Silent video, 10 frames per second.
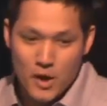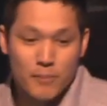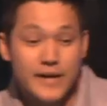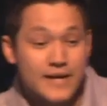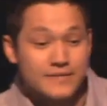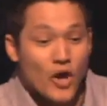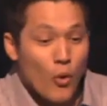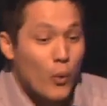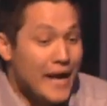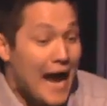because
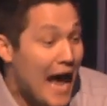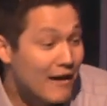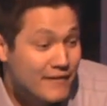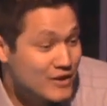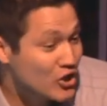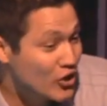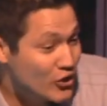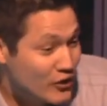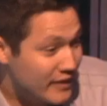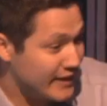we haven't learned